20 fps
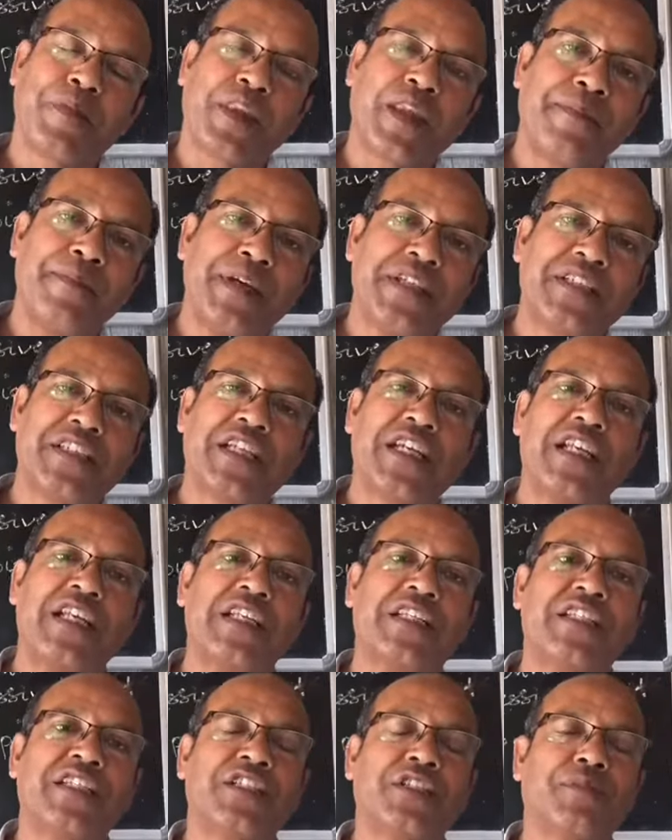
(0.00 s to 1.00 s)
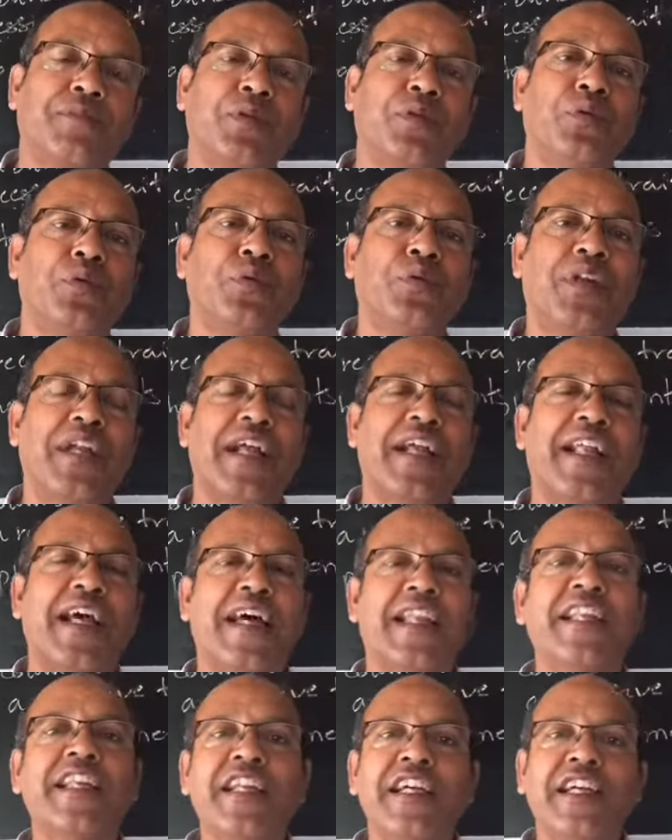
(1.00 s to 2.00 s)
Basically it is blue, red
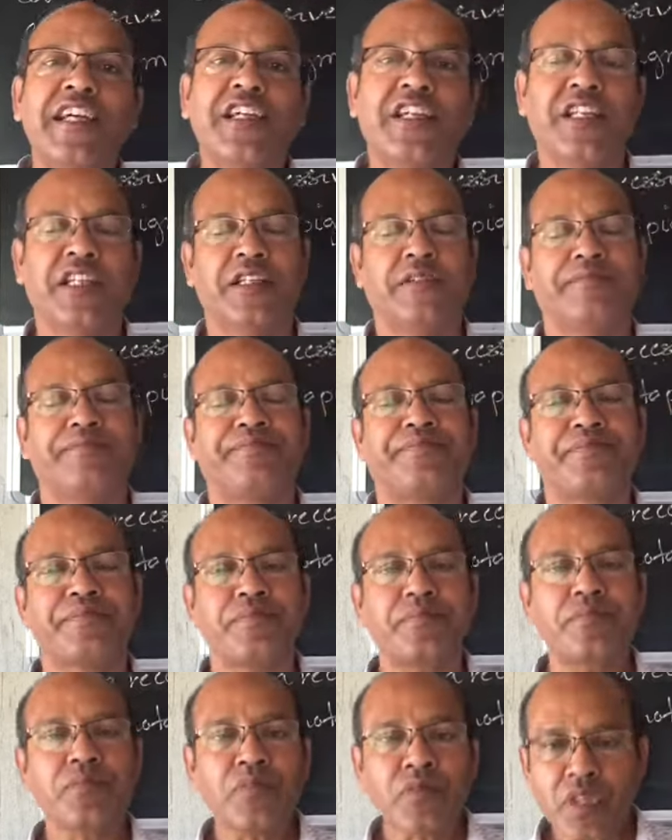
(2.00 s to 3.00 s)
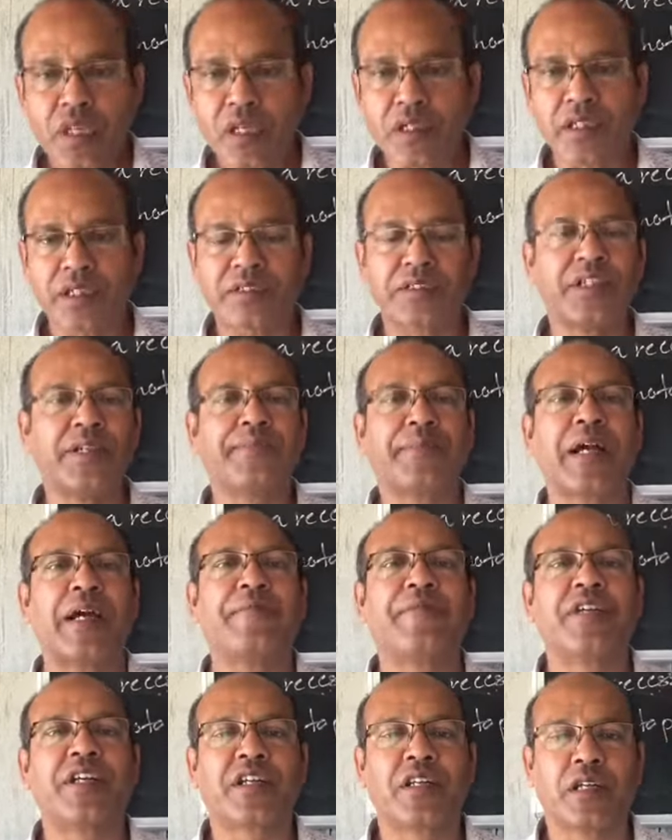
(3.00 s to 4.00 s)
and green. The three
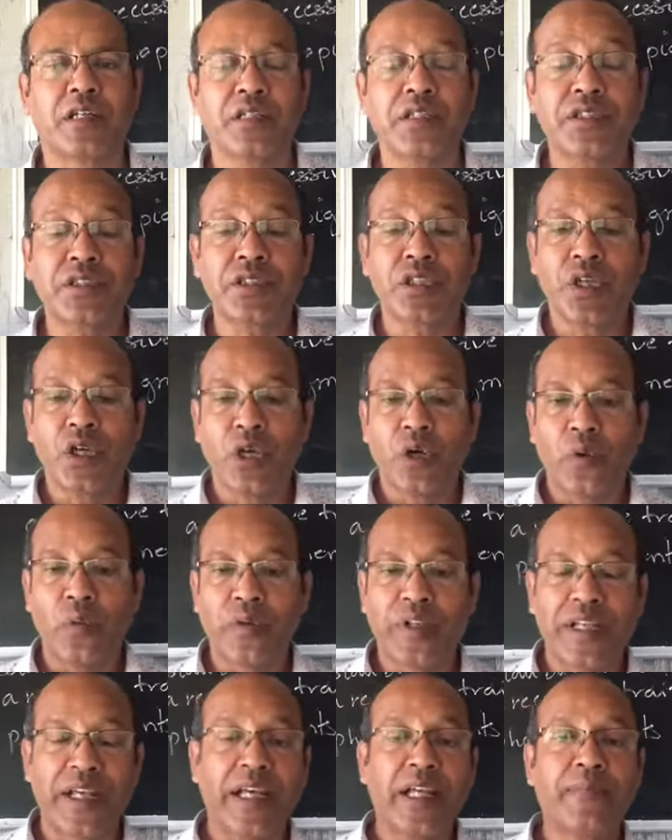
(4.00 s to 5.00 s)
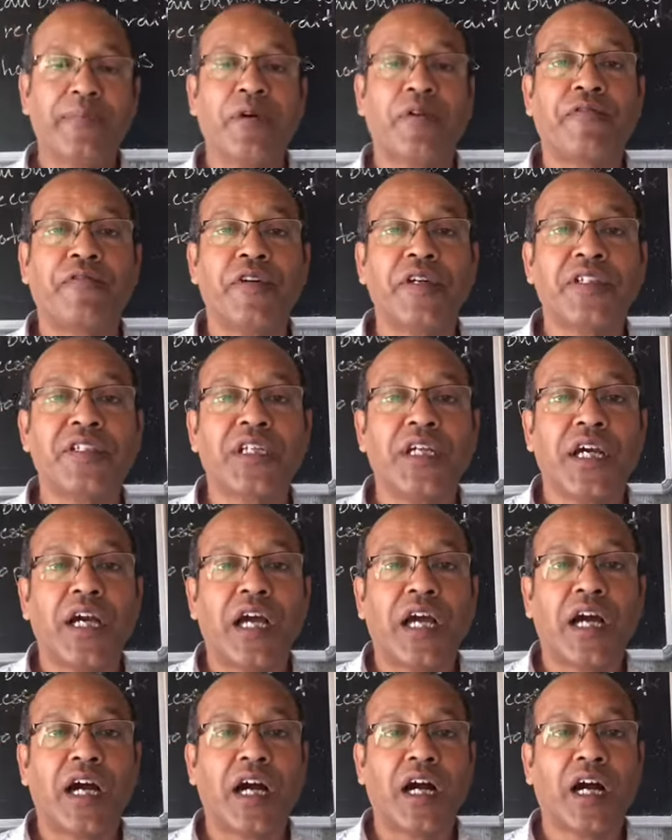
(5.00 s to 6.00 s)
primary colors with the help of which
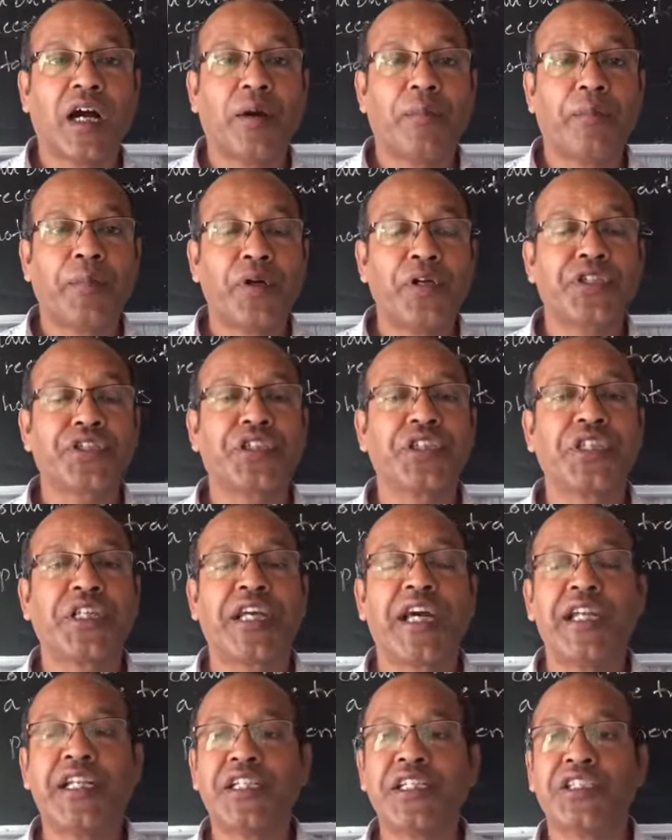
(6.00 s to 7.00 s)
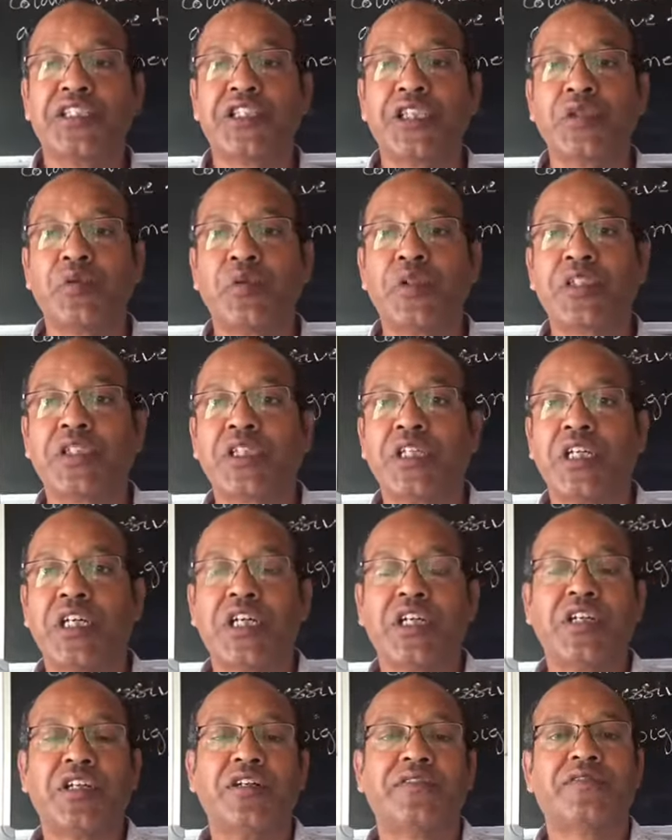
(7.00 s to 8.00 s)
a person can distinguish
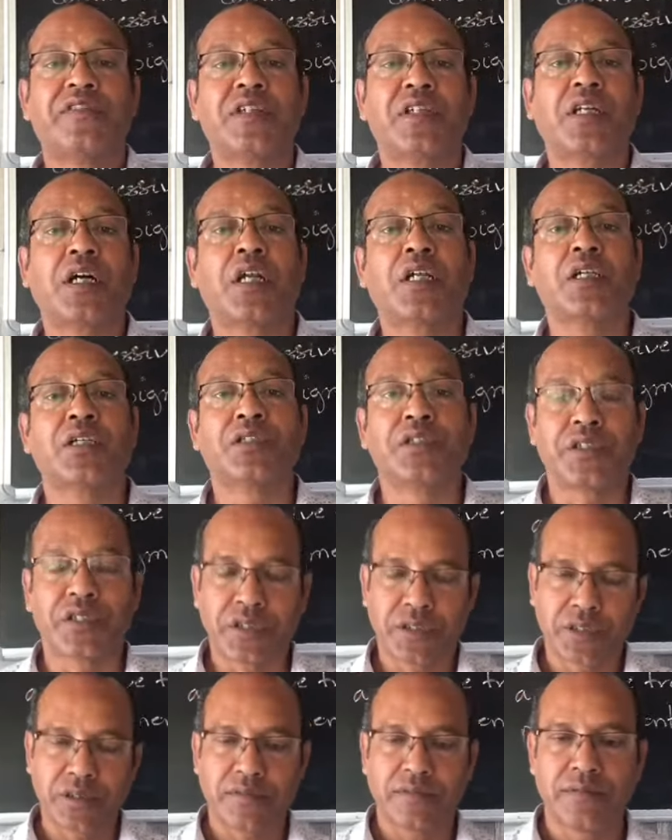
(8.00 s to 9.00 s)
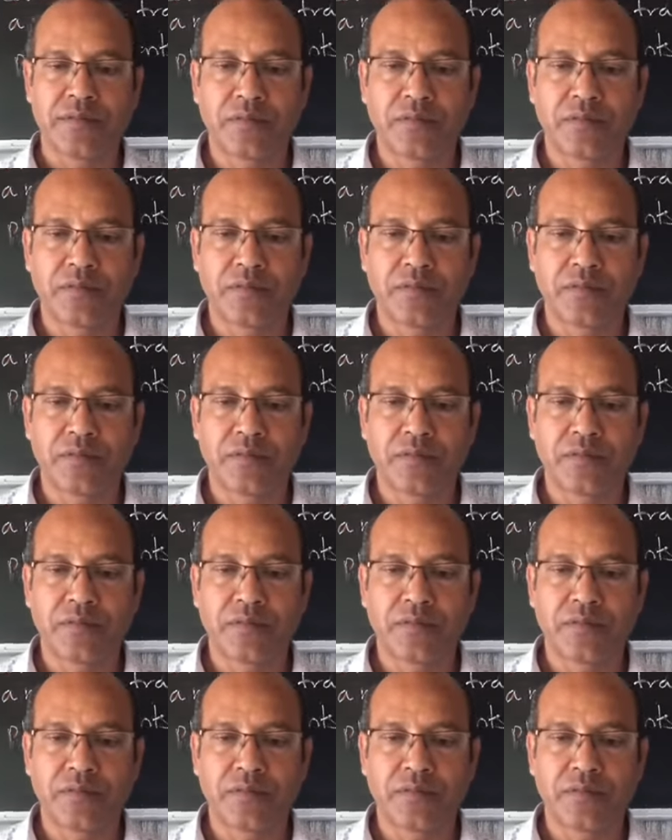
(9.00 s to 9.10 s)
different colors.